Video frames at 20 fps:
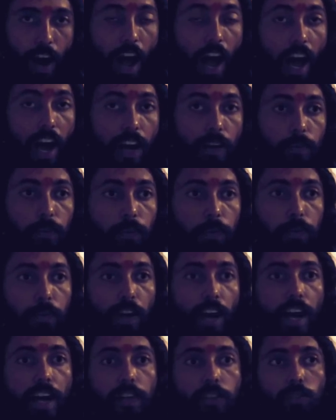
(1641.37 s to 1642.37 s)
I
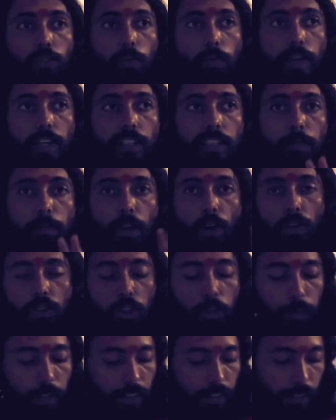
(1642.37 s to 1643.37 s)
would like to make some
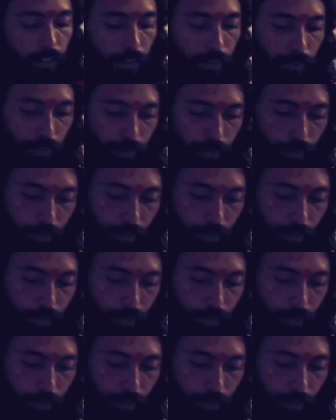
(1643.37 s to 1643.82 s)
announcements.